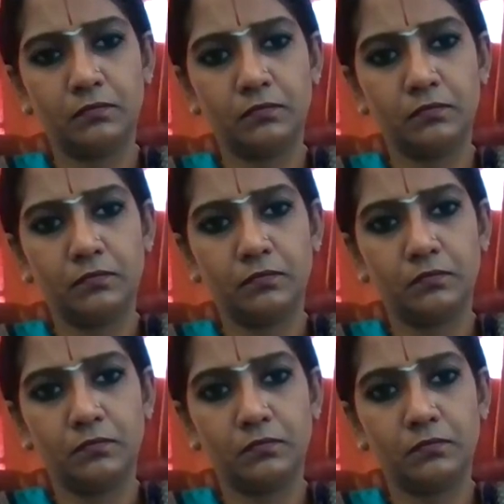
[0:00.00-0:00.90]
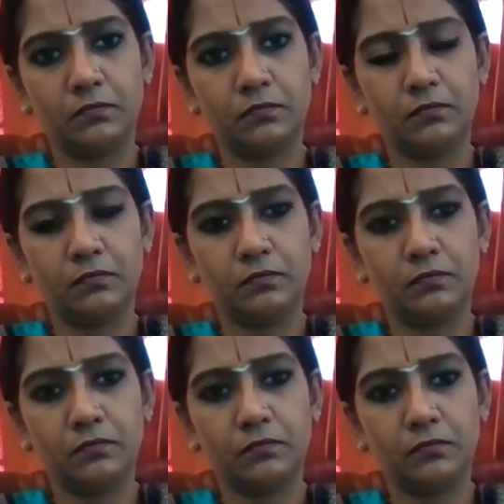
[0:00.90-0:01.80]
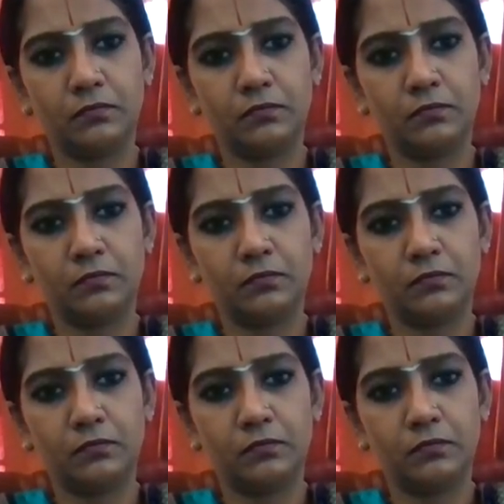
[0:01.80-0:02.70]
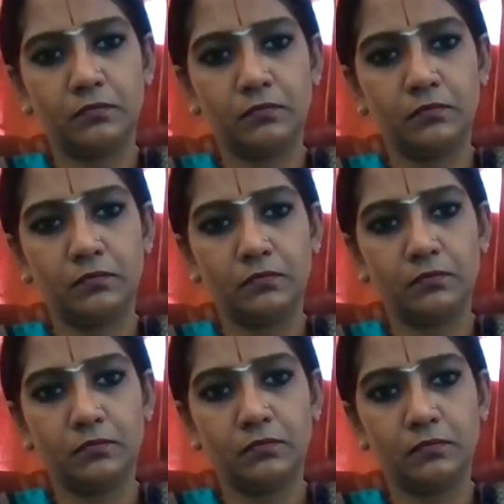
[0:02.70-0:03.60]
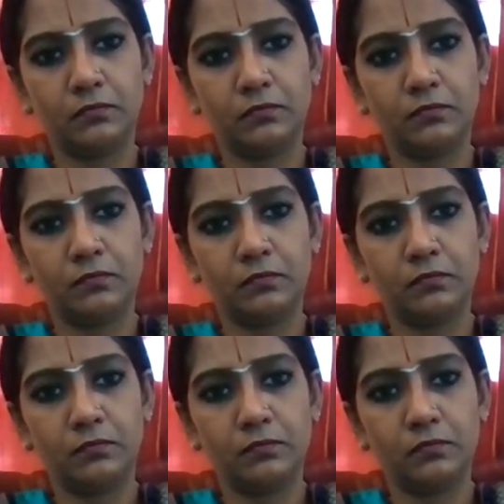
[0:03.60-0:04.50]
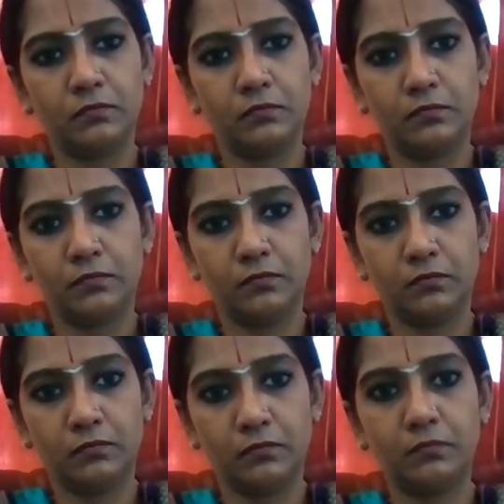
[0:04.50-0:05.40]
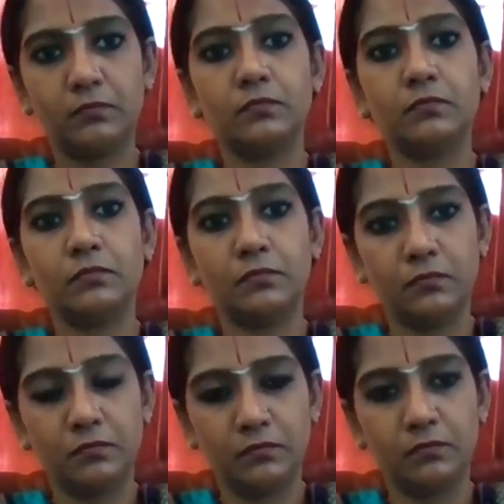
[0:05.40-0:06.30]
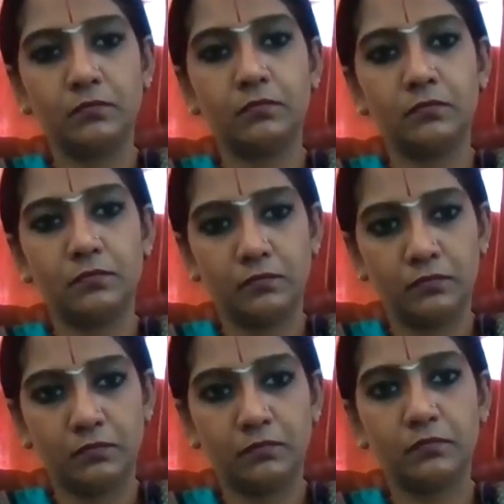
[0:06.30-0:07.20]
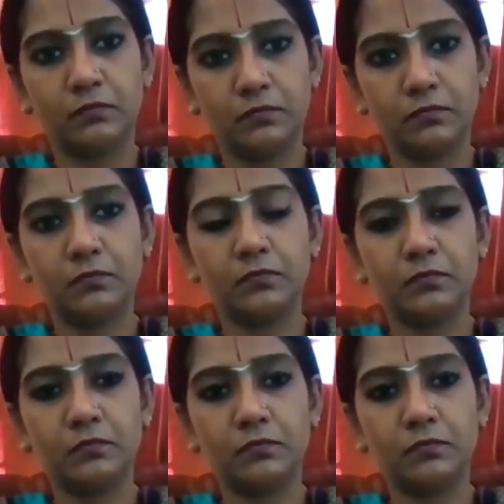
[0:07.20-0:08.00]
No words are spoken by the person on screen.